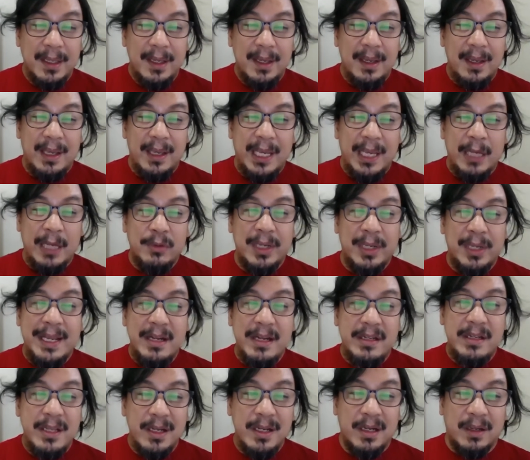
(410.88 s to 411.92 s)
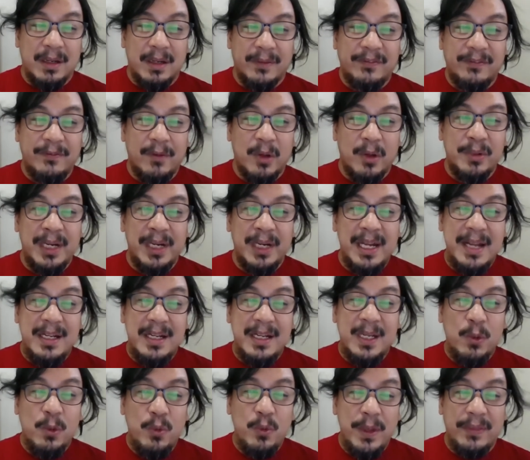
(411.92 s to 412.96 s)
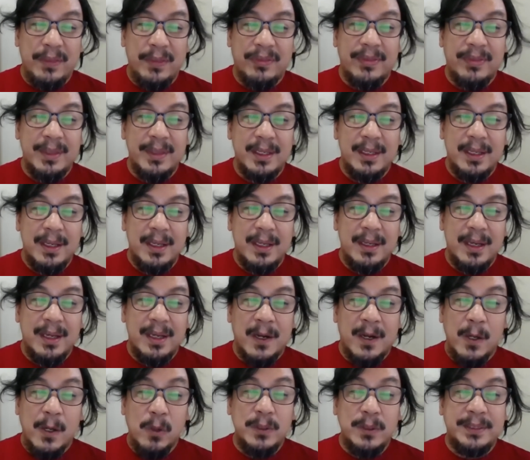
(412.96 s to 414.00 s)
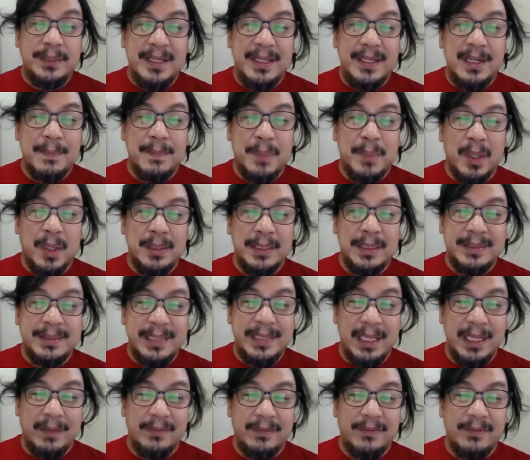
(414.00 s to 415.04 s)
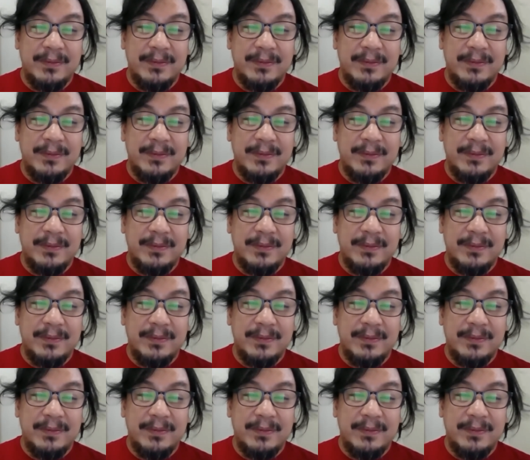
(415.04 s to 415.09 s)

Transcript: a relating of or relating with, closed in upon itself.